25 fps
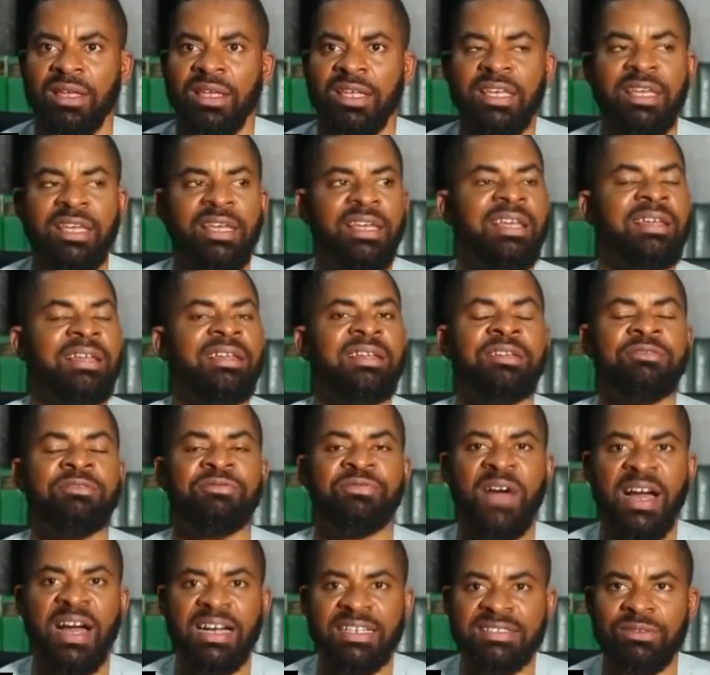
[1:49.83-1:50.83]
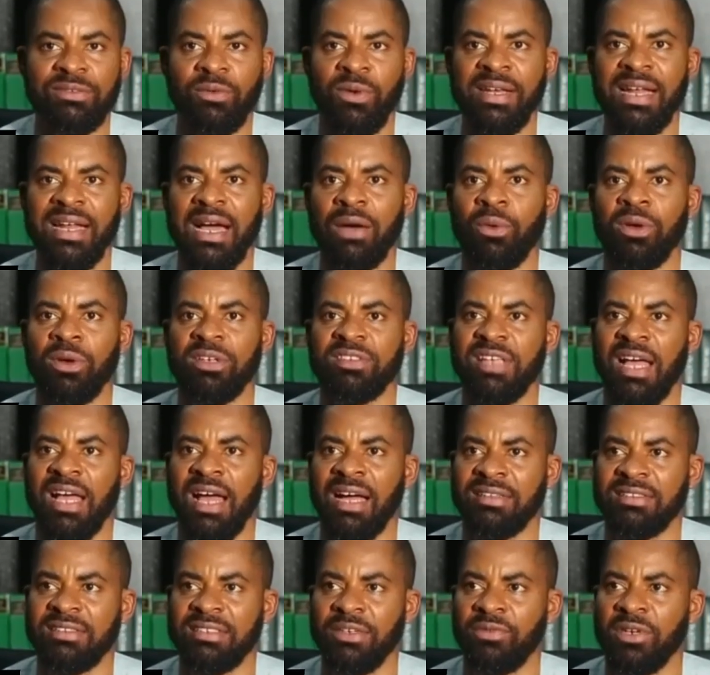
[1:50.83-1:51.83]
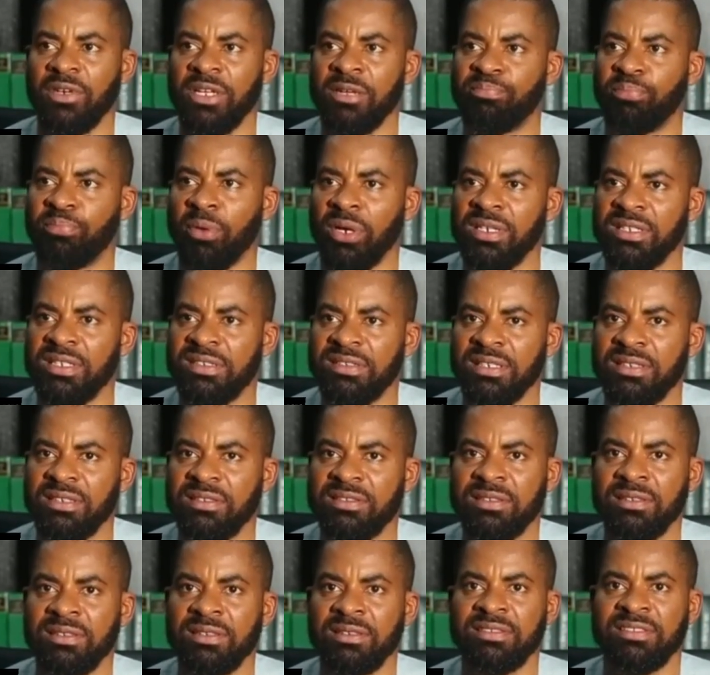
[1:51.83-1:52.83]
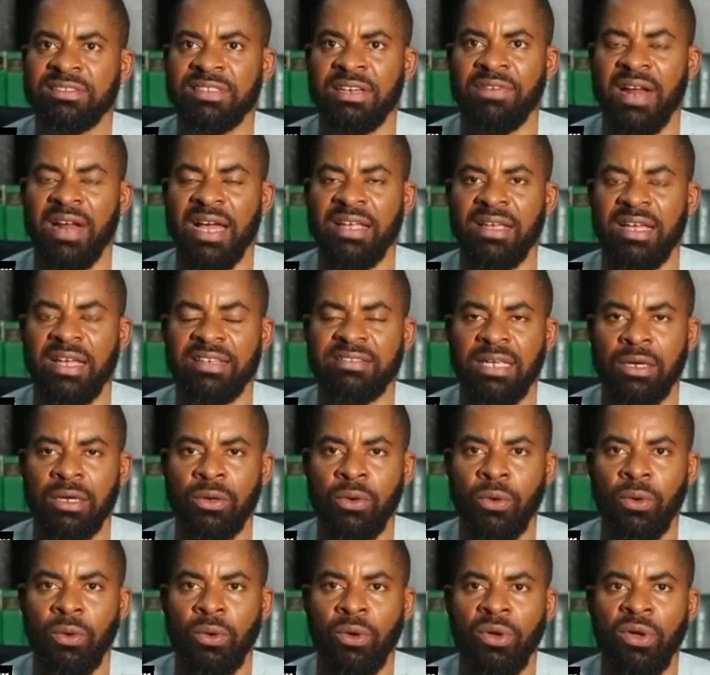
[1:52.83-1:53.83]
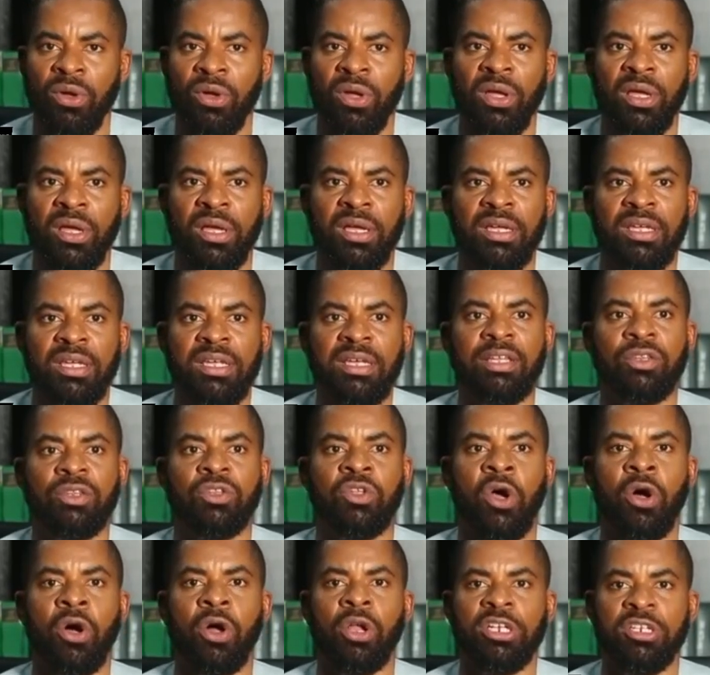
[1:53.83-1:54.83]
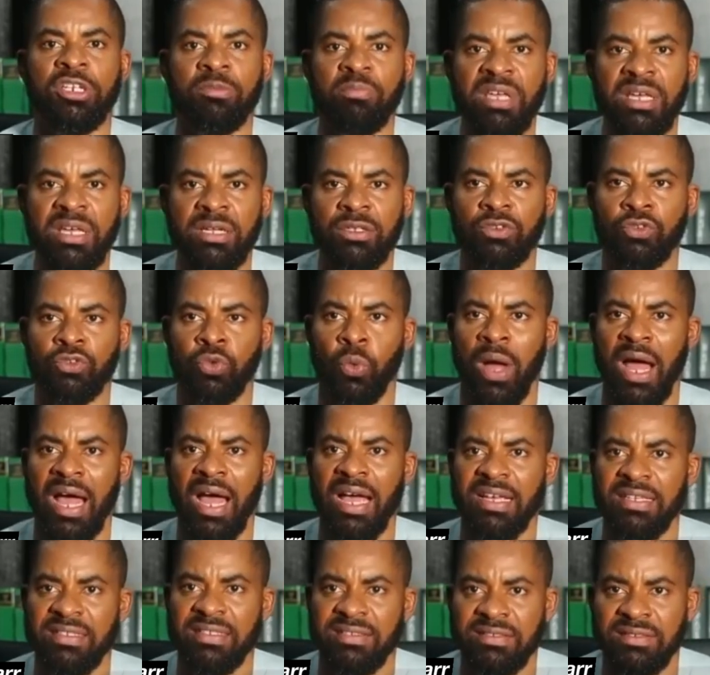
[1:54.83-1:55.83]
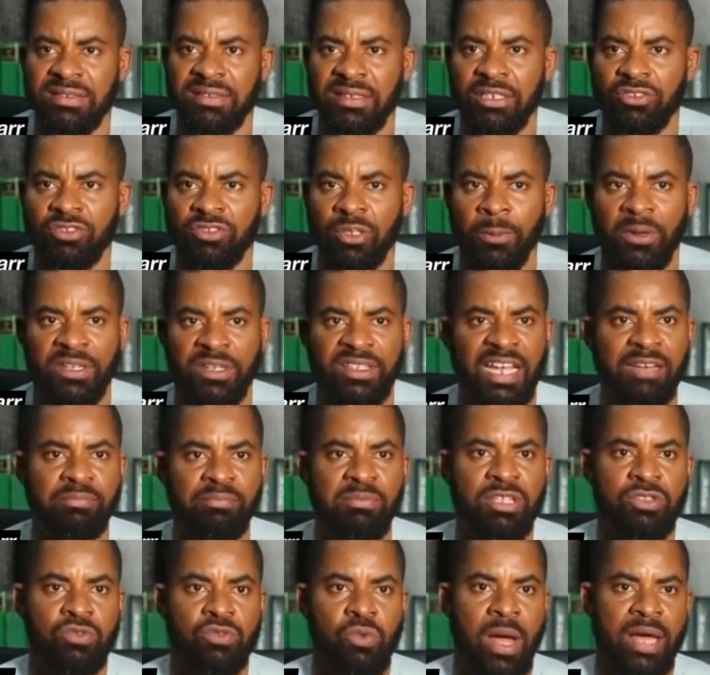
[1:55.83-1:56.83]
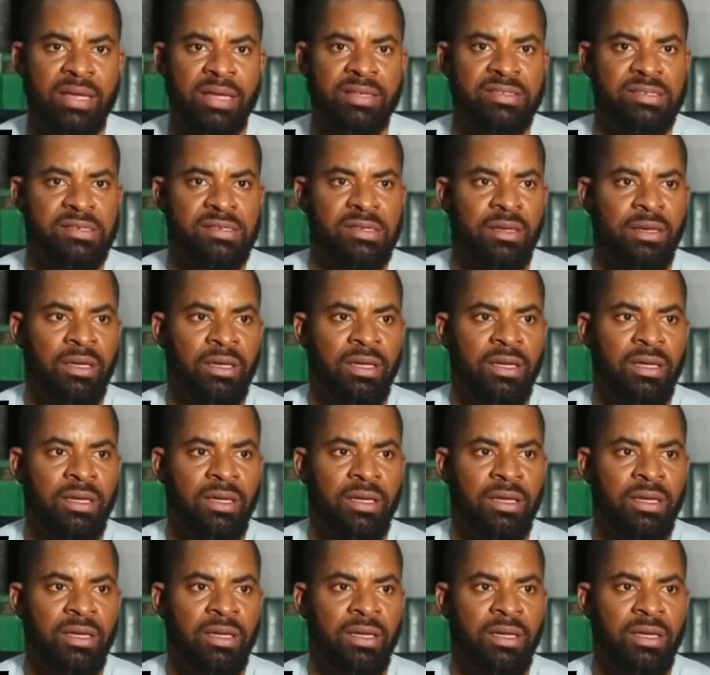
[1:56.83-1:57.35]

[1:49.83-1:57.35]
In fact, when I was actively in politics several years ago, he told me twice, he supported me twice.